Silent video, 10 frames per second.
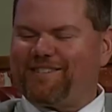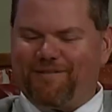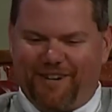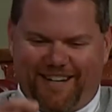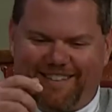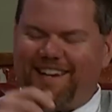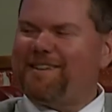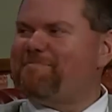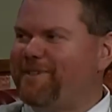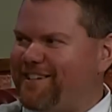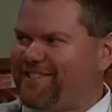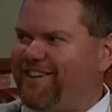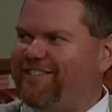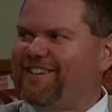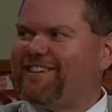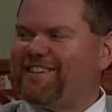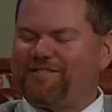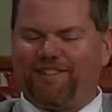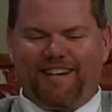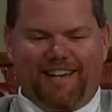Someone could take a picture of it looking
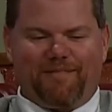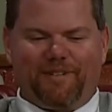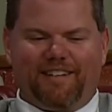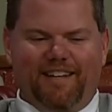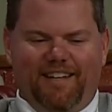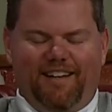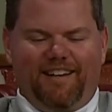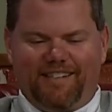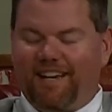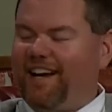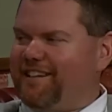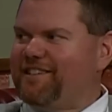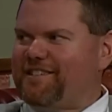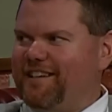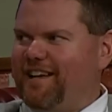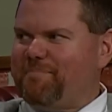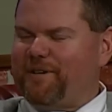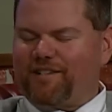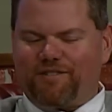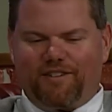straight down, but uh, I did see that
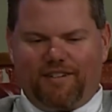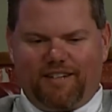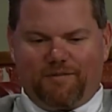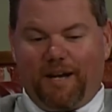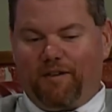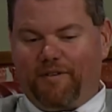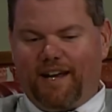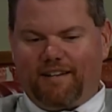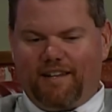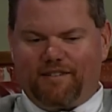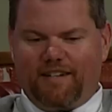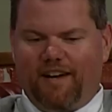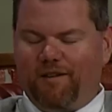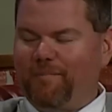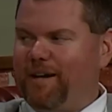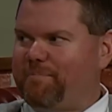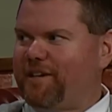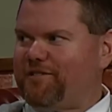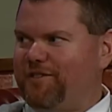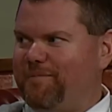picture, and as a matter of fact, that's now my
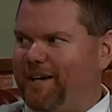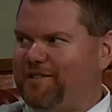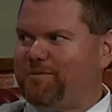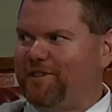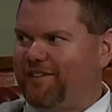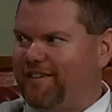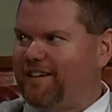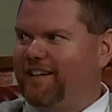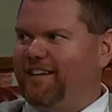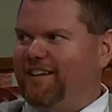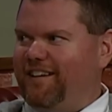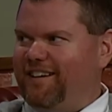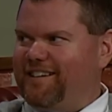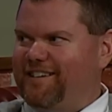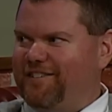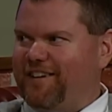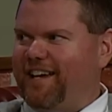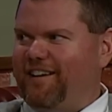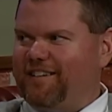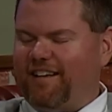picture on my Twitter uh, you know,
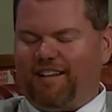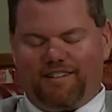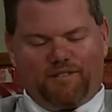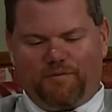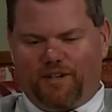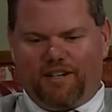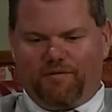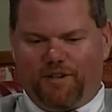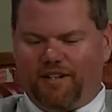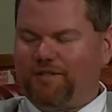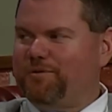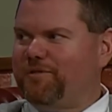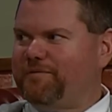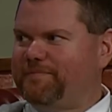account. Uh, that's very, very cool.